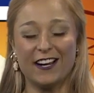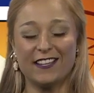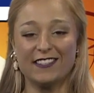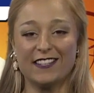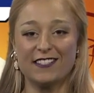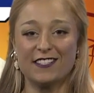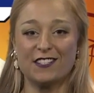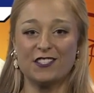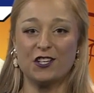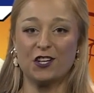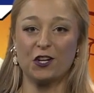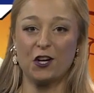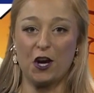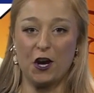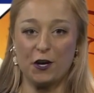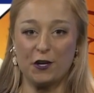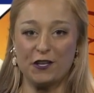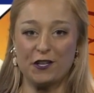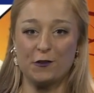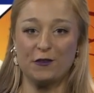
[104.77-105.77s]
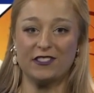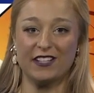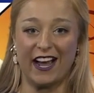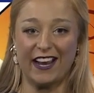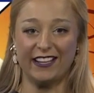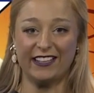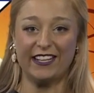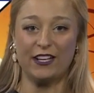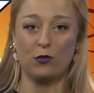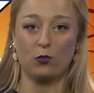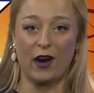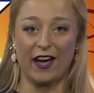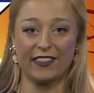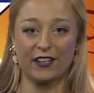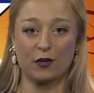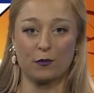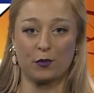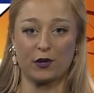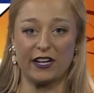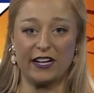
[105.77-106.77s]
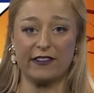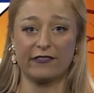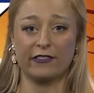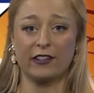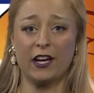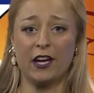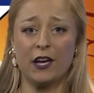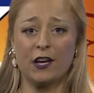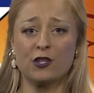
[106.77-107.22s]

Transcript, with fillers: and this is your OU Nightly Weather Brief.